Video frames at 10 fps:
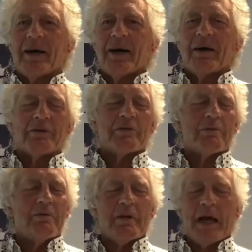Oh, it
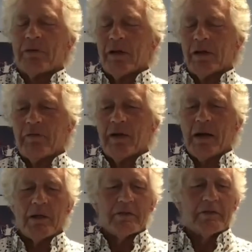was absolutely
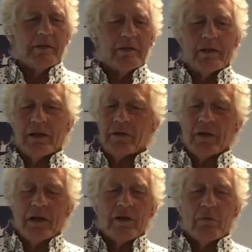fabulous. And, you
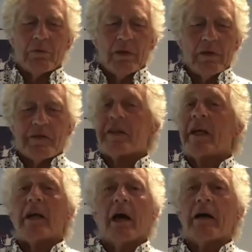know, the
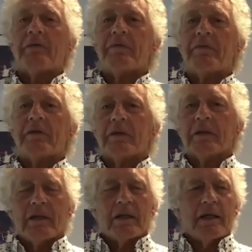sea life,
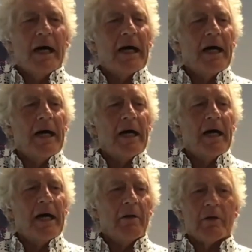
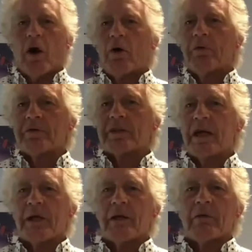you know, the dolphins
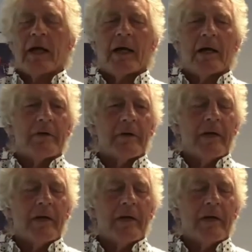coming around